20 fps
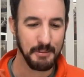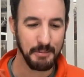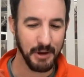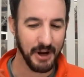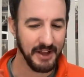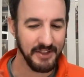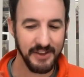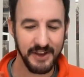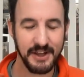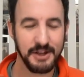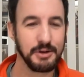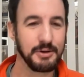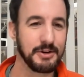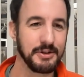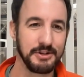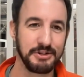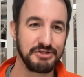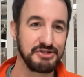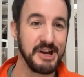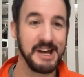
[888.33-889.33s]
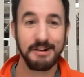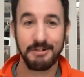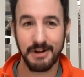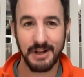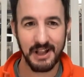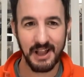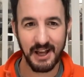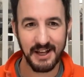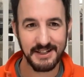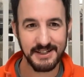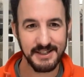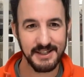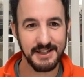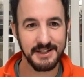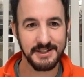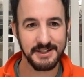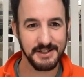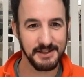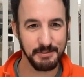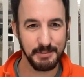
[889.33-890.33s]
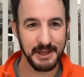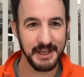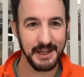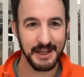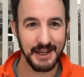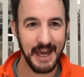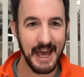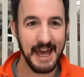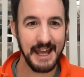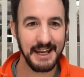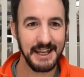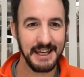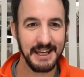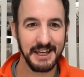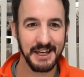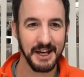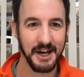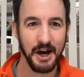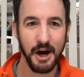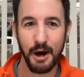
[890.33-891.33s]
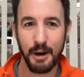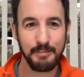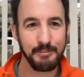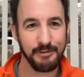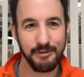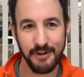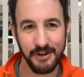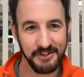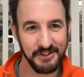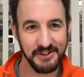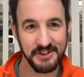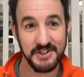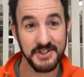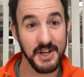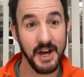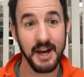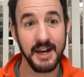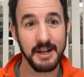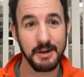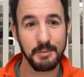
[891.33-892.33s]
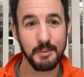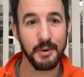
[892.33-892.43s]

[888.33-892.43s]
But I think you could generalize this to being any upfront design